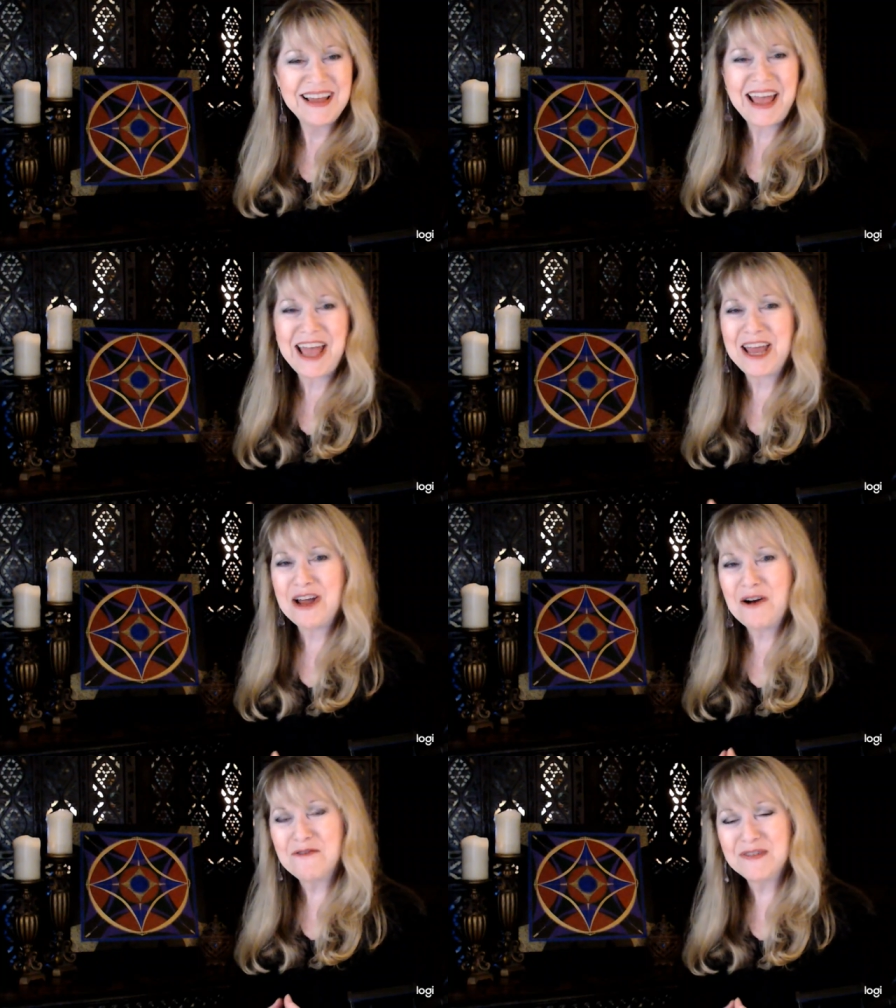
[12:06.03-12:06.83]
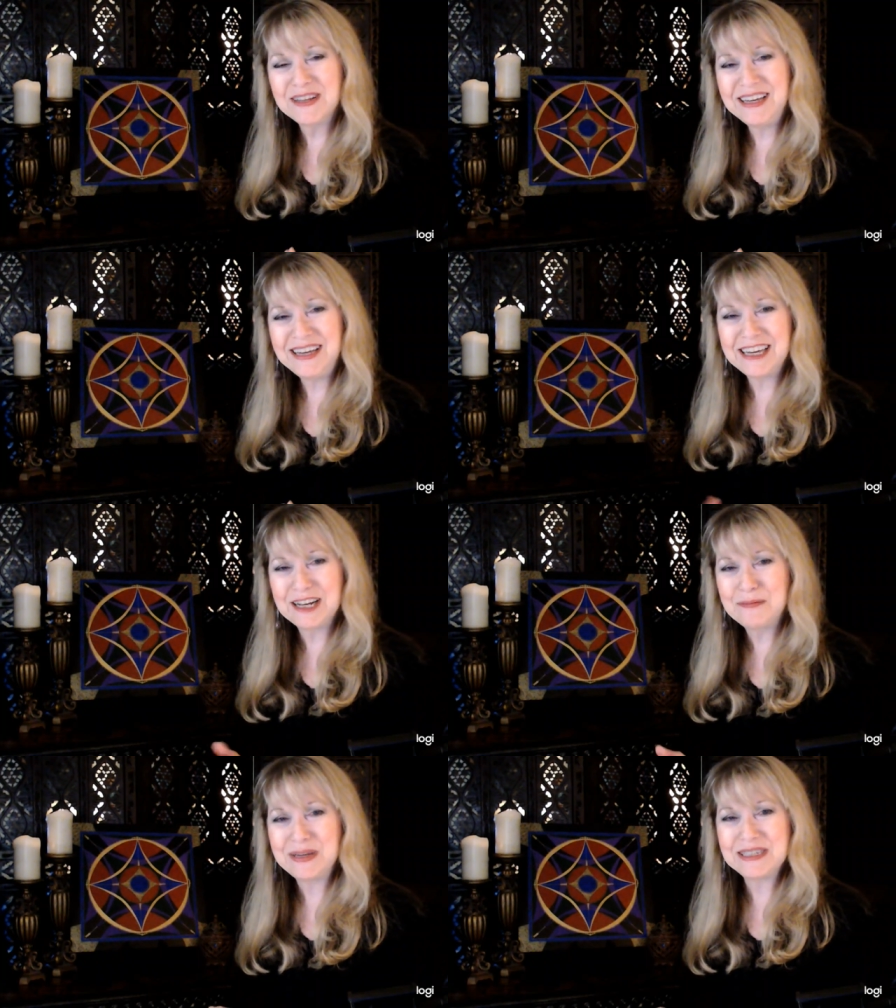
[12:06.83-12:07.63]
and hopefully
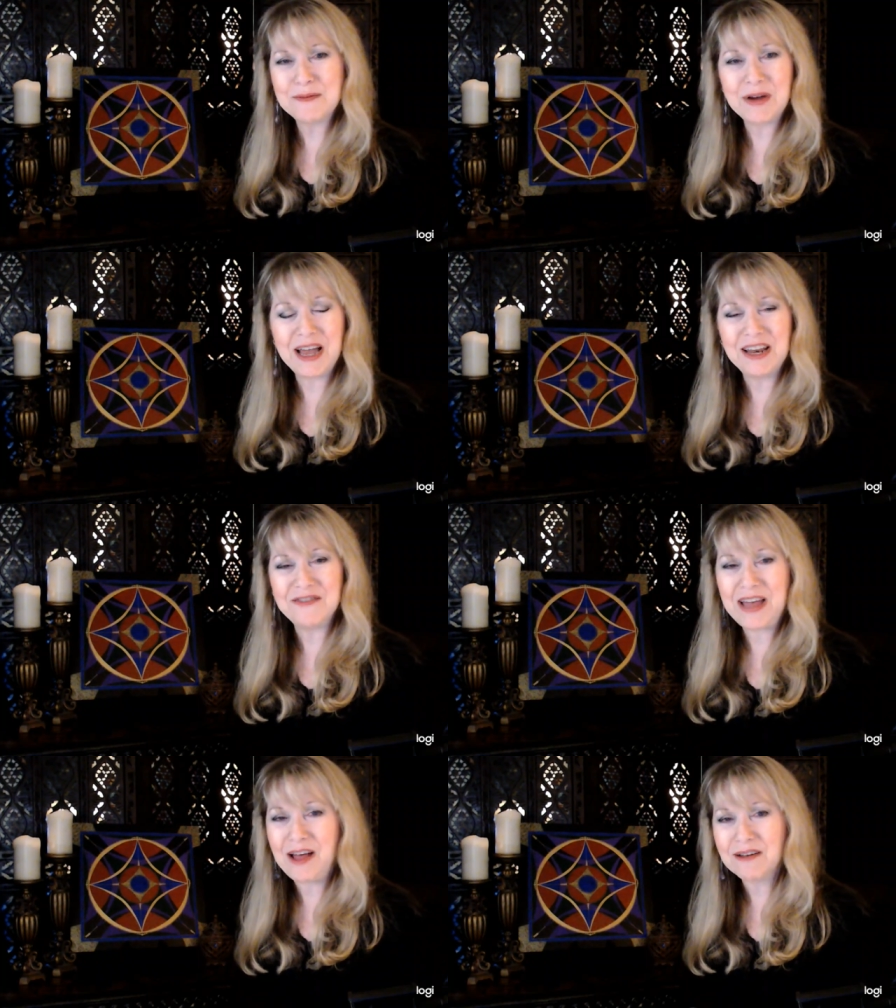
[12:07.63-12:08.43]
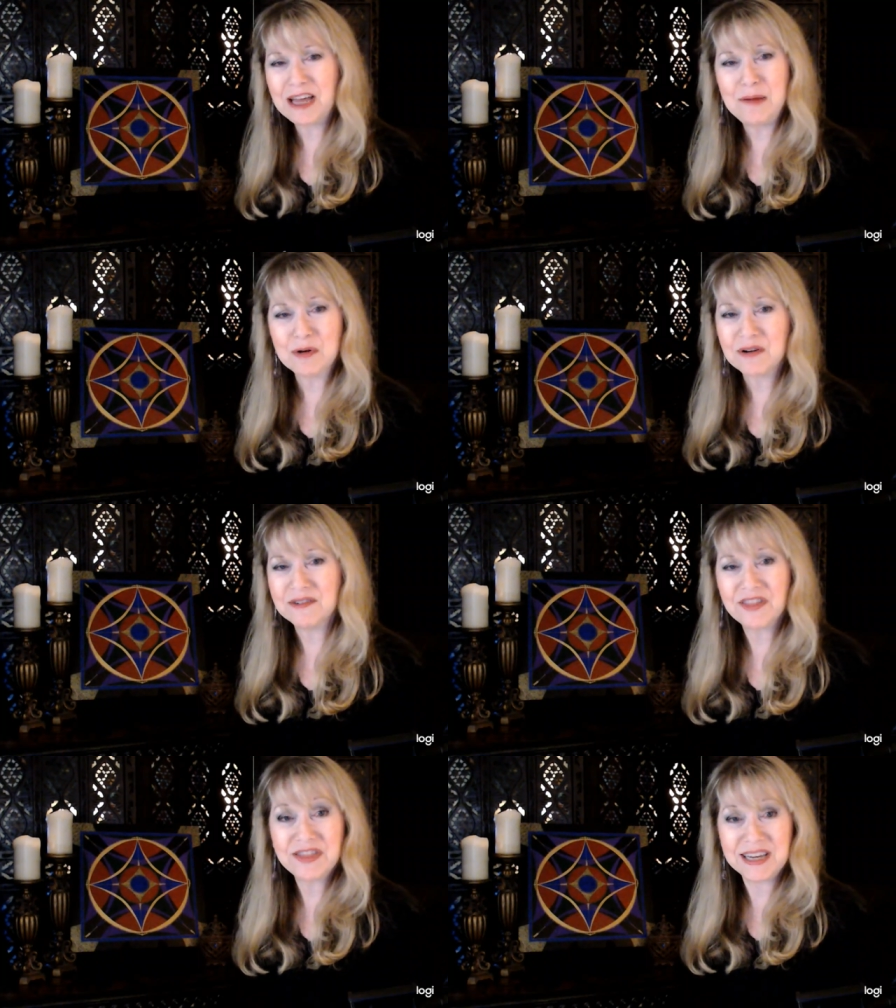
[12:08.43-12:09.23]
it'll be some kind of alchemical
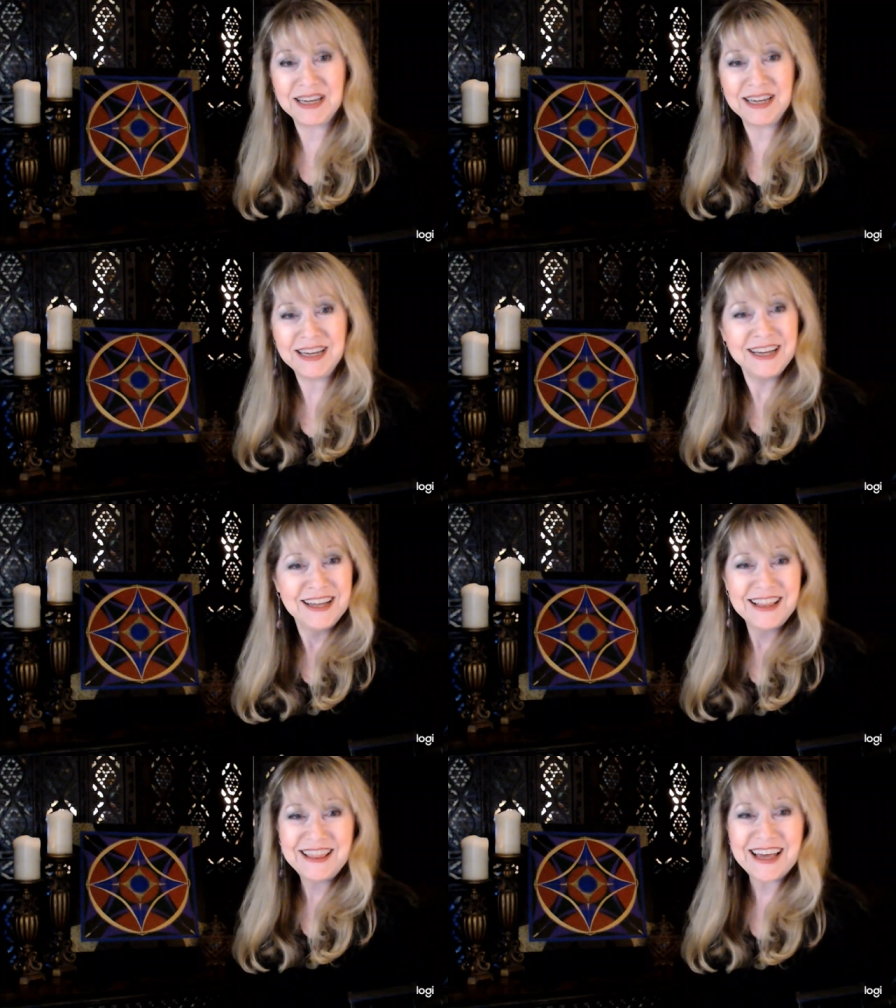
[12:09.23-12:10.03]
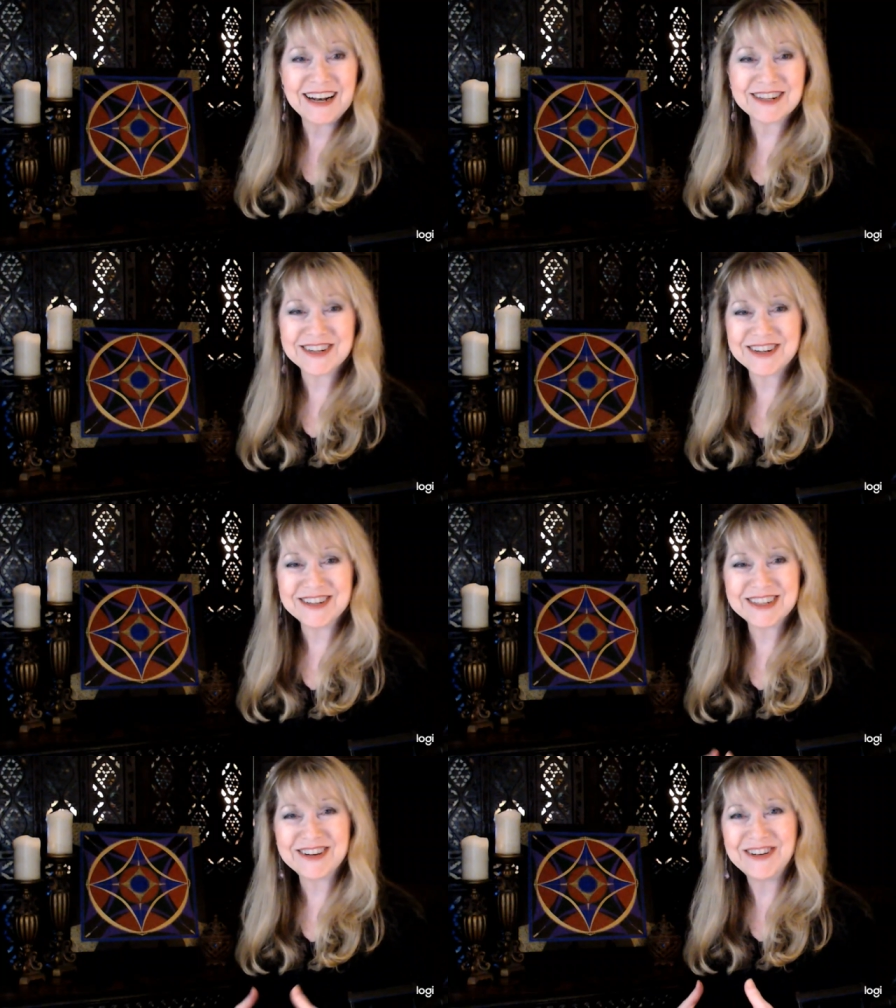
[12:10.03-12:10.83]
thing that'll turn
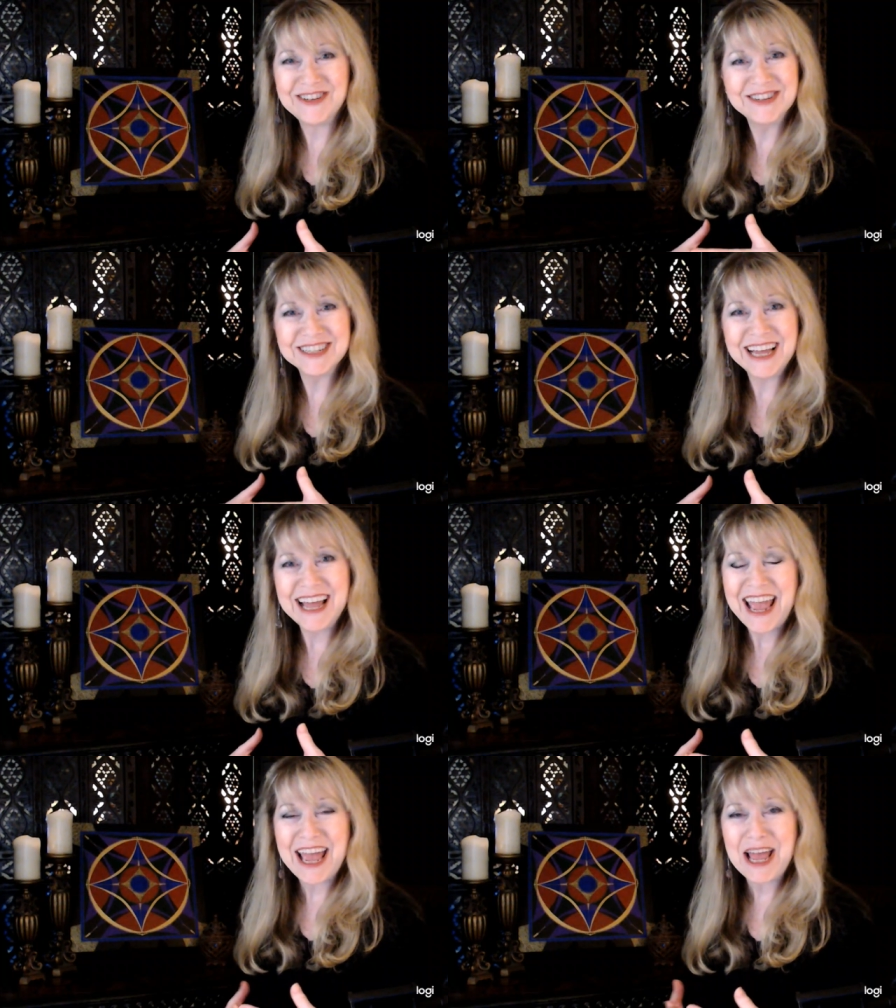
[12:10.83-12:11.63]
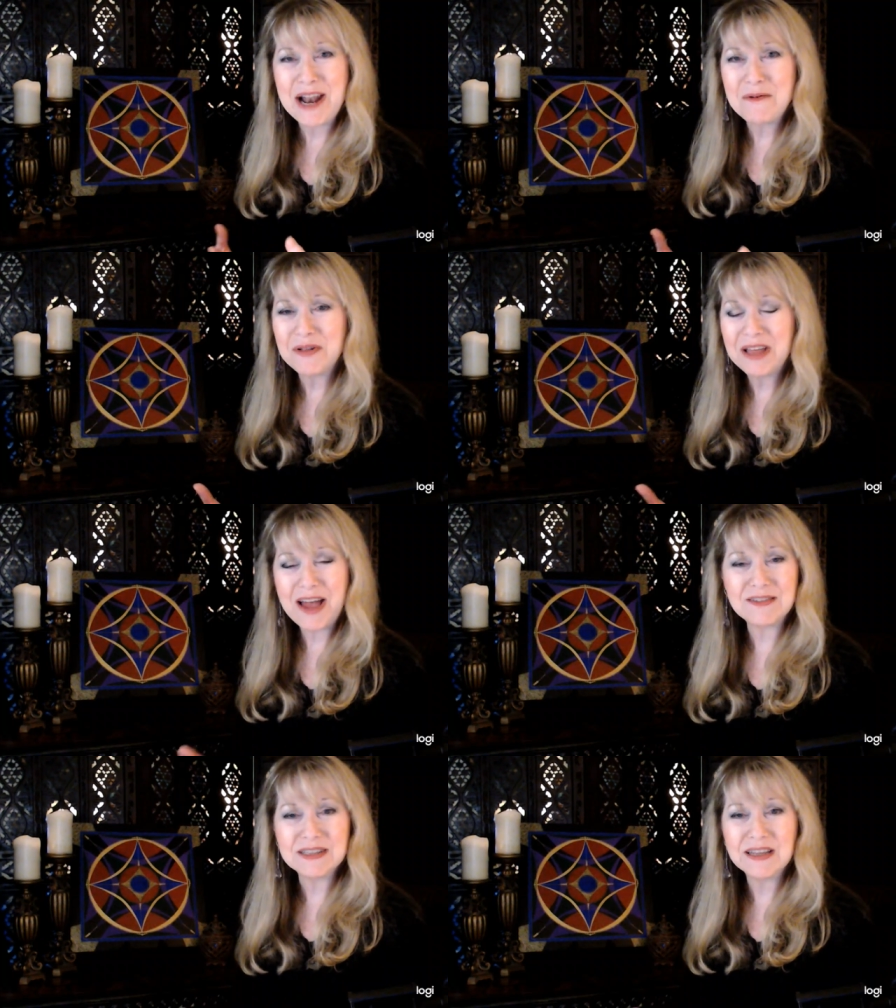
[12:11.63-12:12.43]
to gold and we'll
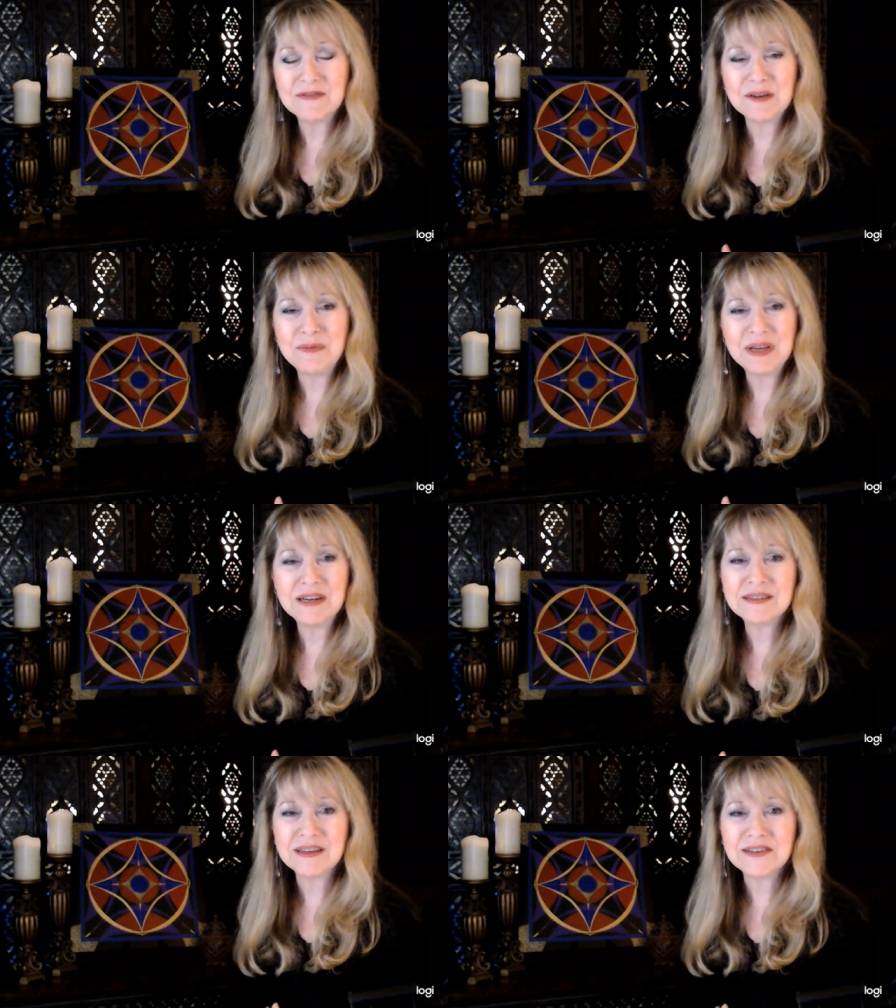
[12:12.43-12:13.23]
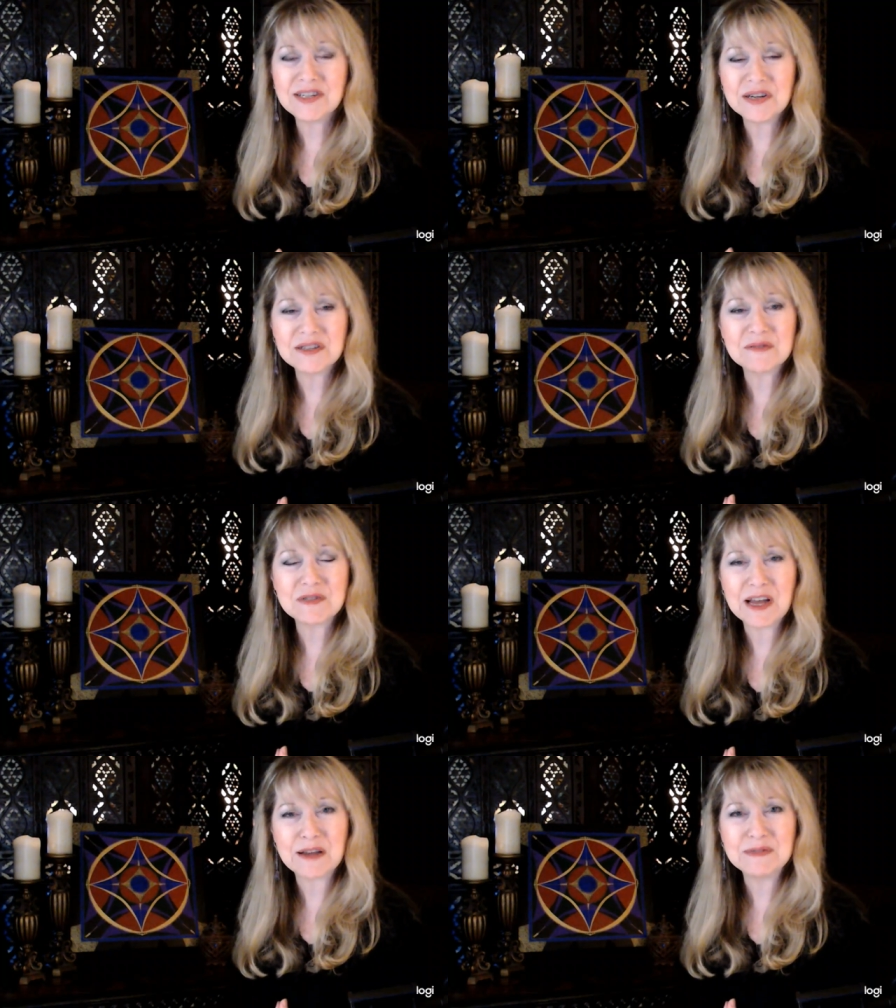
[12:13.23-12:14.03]
have a lovely meal and share some
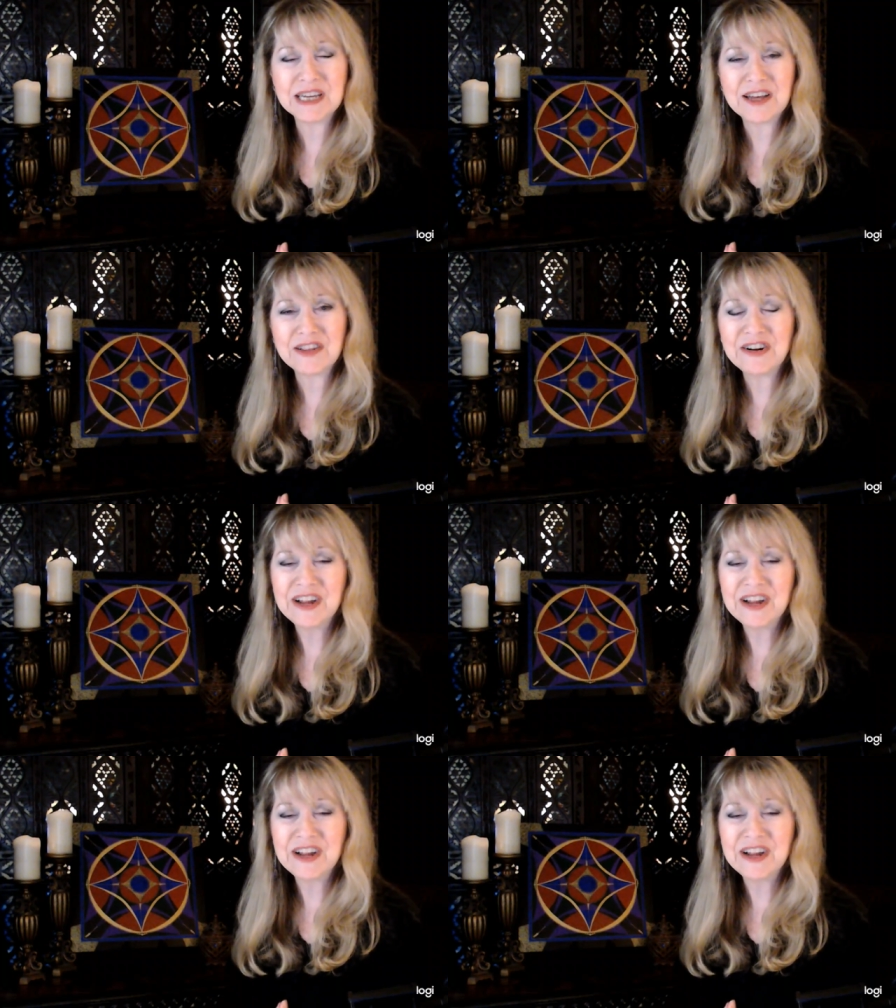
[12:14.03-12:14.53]
time together